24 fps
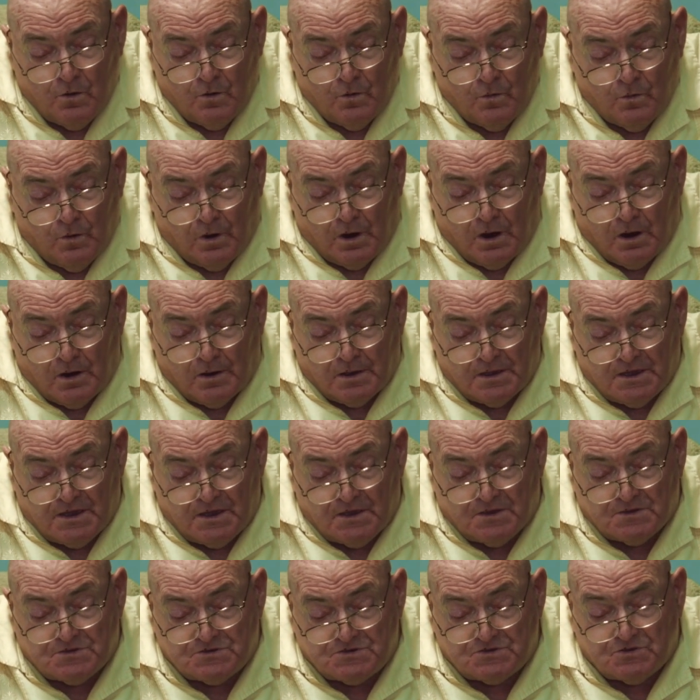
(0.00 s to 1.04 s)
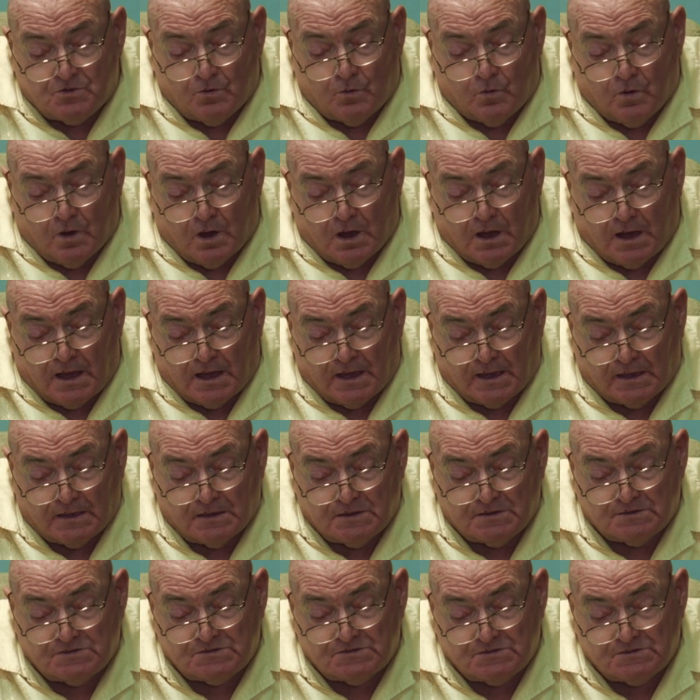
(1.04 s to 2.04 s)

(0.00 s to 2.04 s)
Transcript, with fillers: Where is the wise?